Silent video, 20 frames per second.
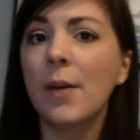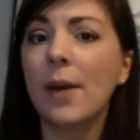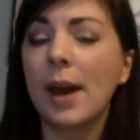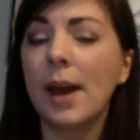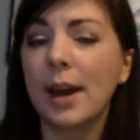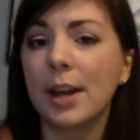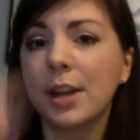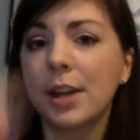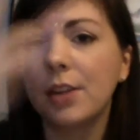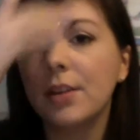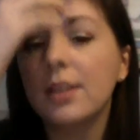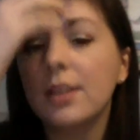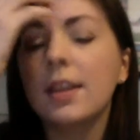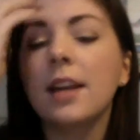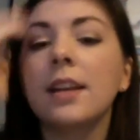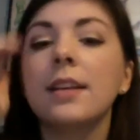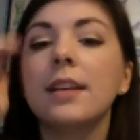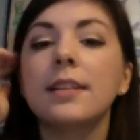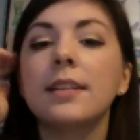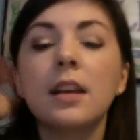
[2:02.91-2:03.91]
accurate
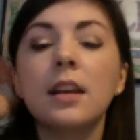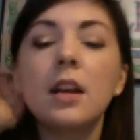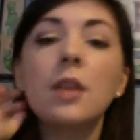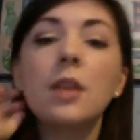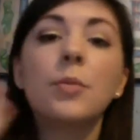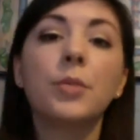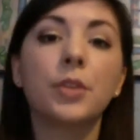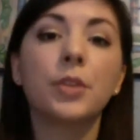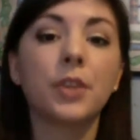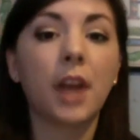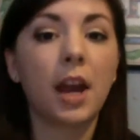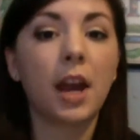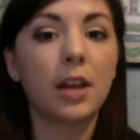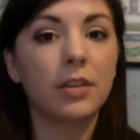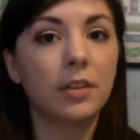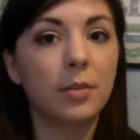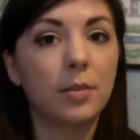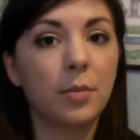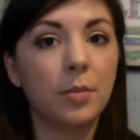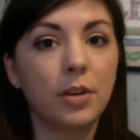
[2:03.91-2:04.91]
that is, but your
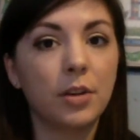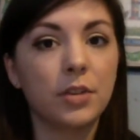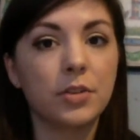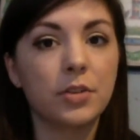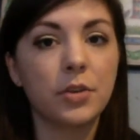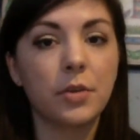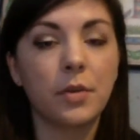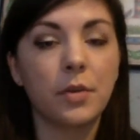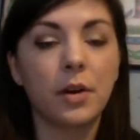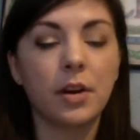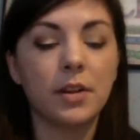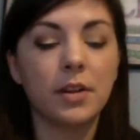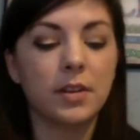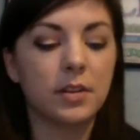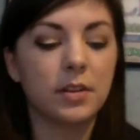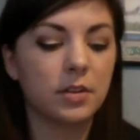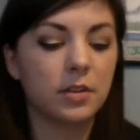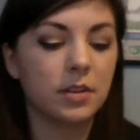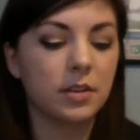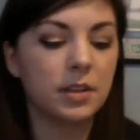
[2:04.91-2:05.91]
calorie burn so far
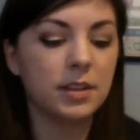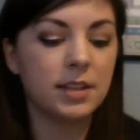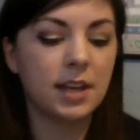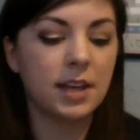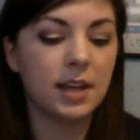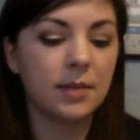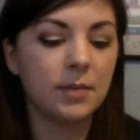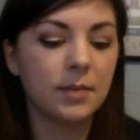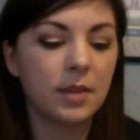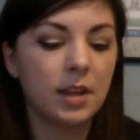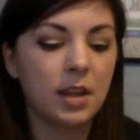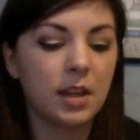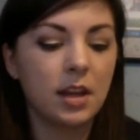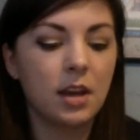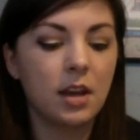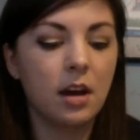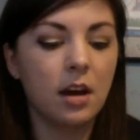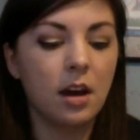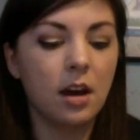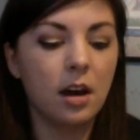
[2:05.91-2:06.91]
during the day.
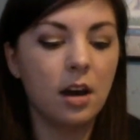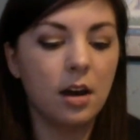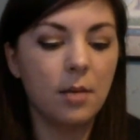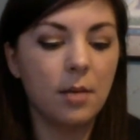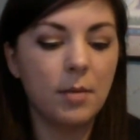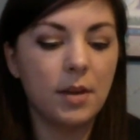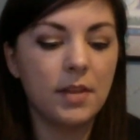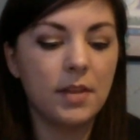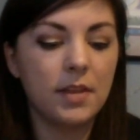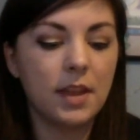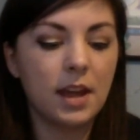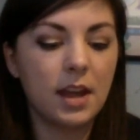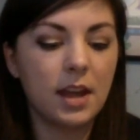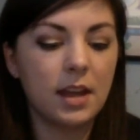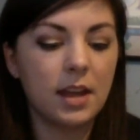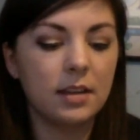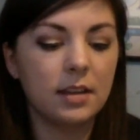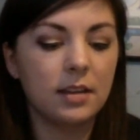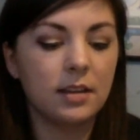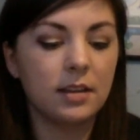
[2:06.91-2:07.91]
And
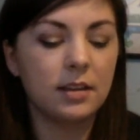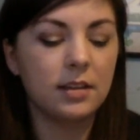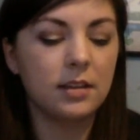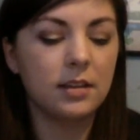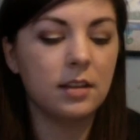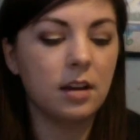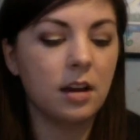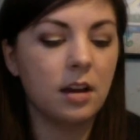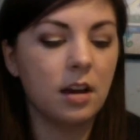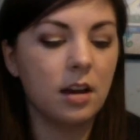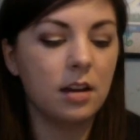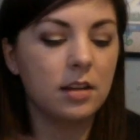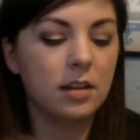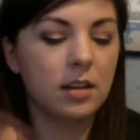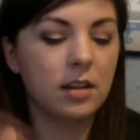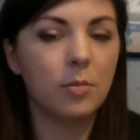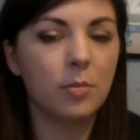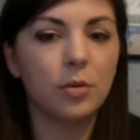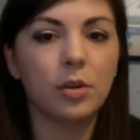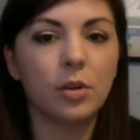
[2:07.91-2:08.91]
then
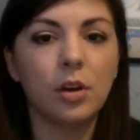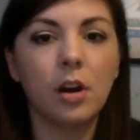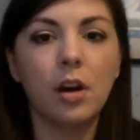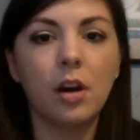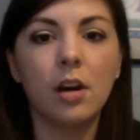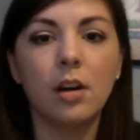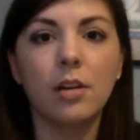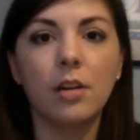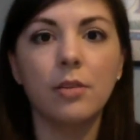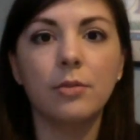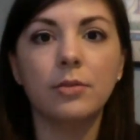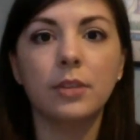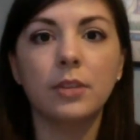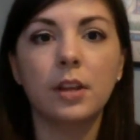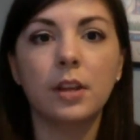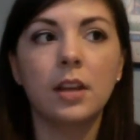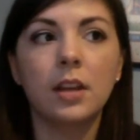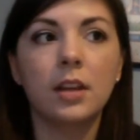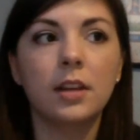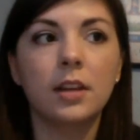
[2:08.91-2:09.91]
number of
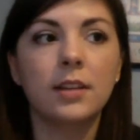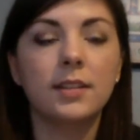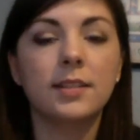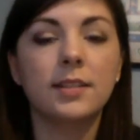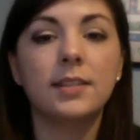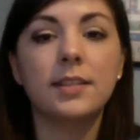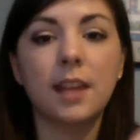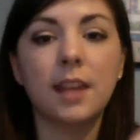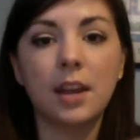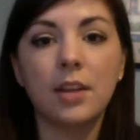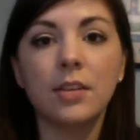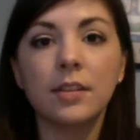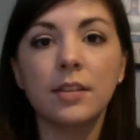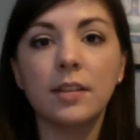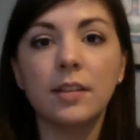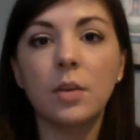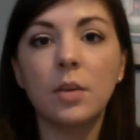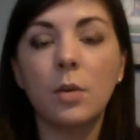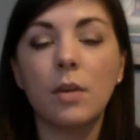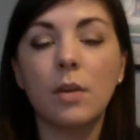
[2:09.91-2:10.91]
stairs
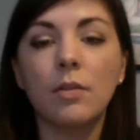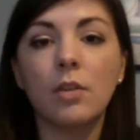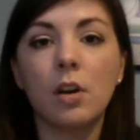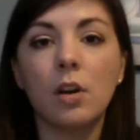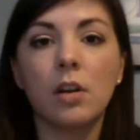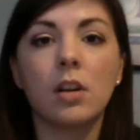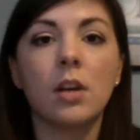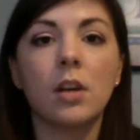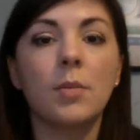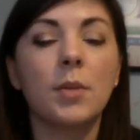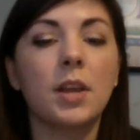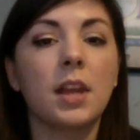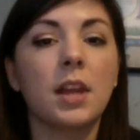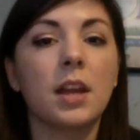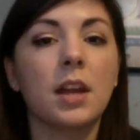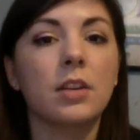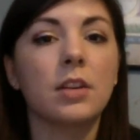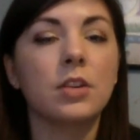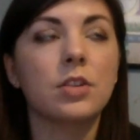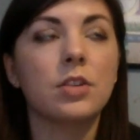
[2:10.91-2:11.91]
that you have gone up,
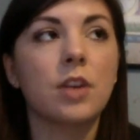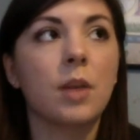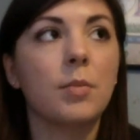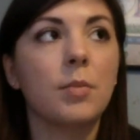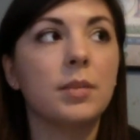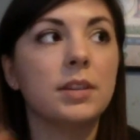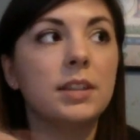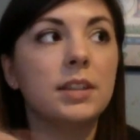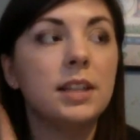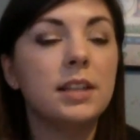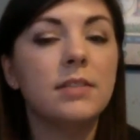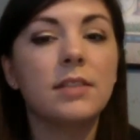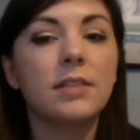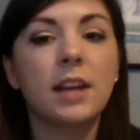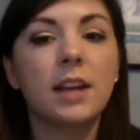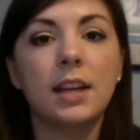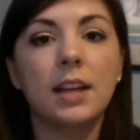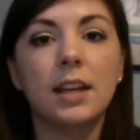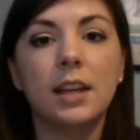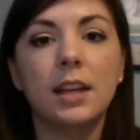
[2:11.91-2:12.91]
and I believe
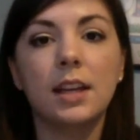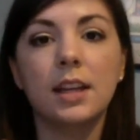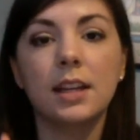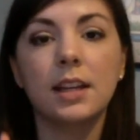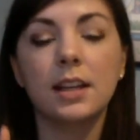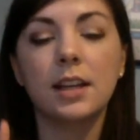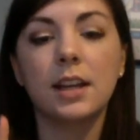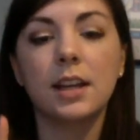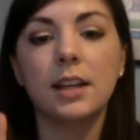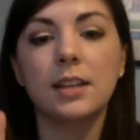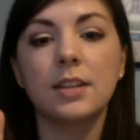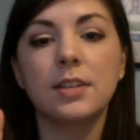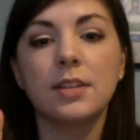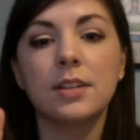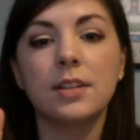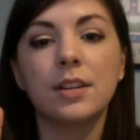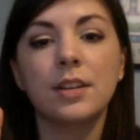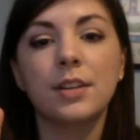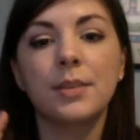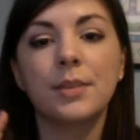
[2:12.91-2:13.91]
that
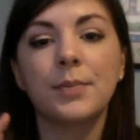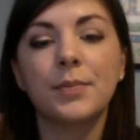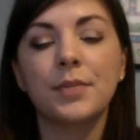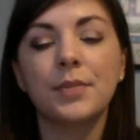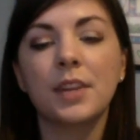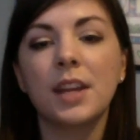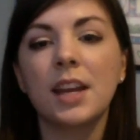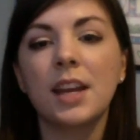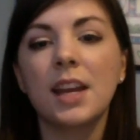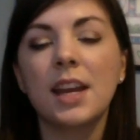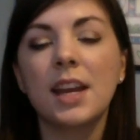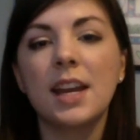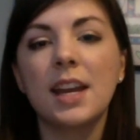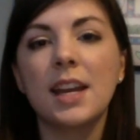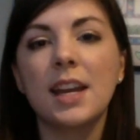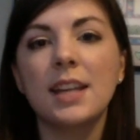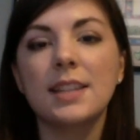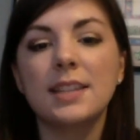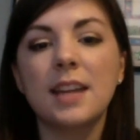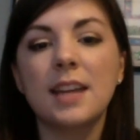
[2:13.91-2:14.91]

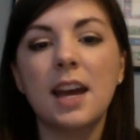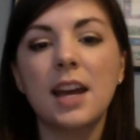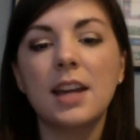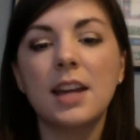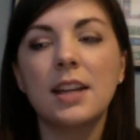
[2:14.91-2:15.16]
it's not